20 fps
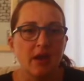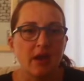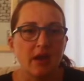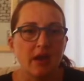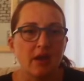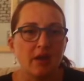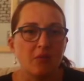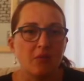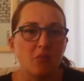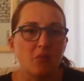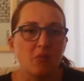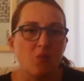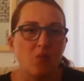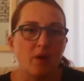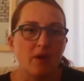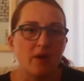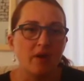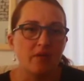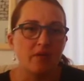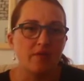
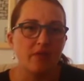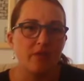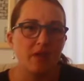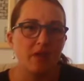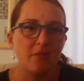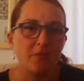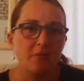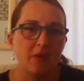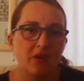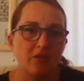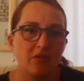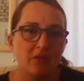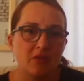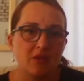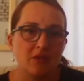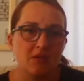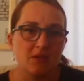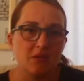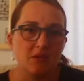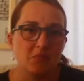One of them, I think,
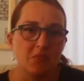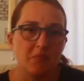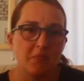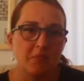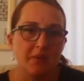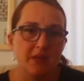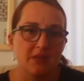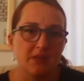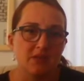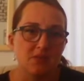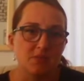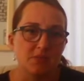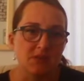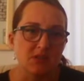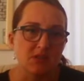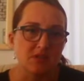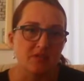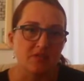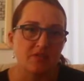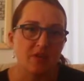is Namibia
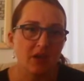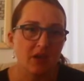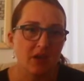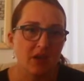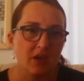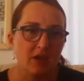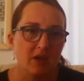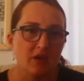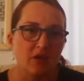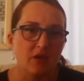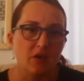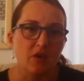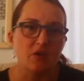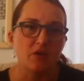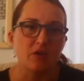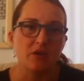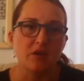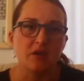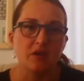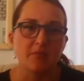specific, and I know
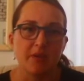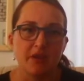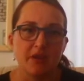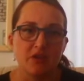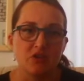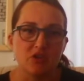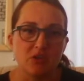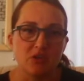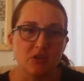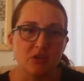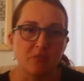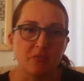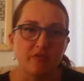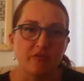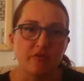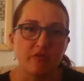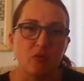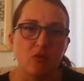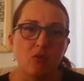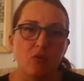you did mention it
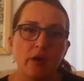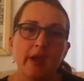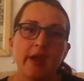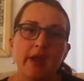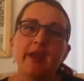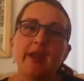before.